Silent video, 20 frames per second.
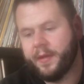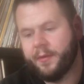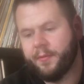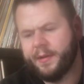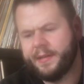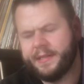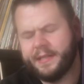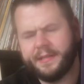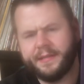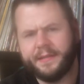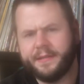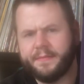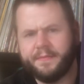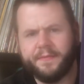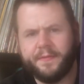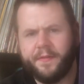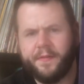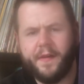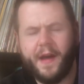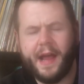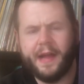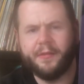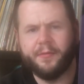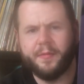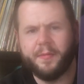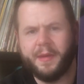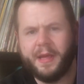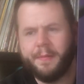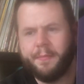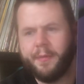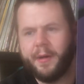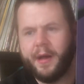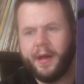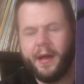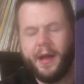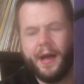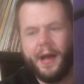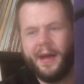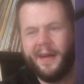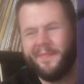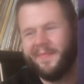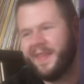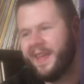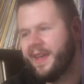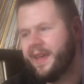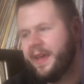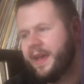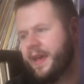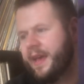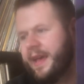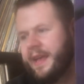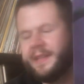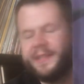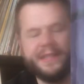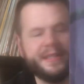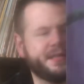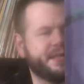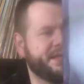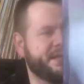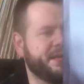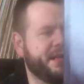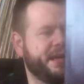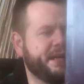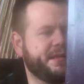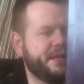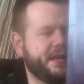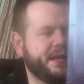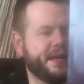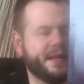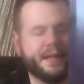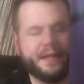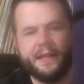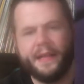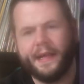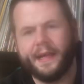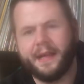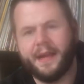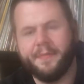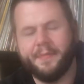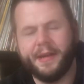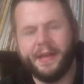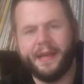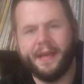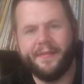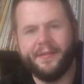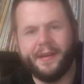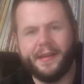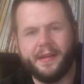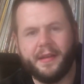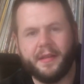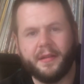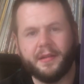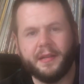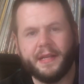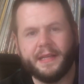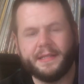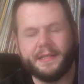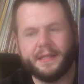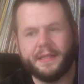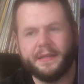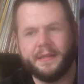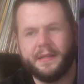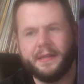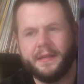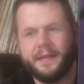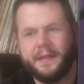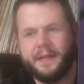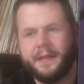which is fine with me, but it didn't click. I'm going to give it another listen.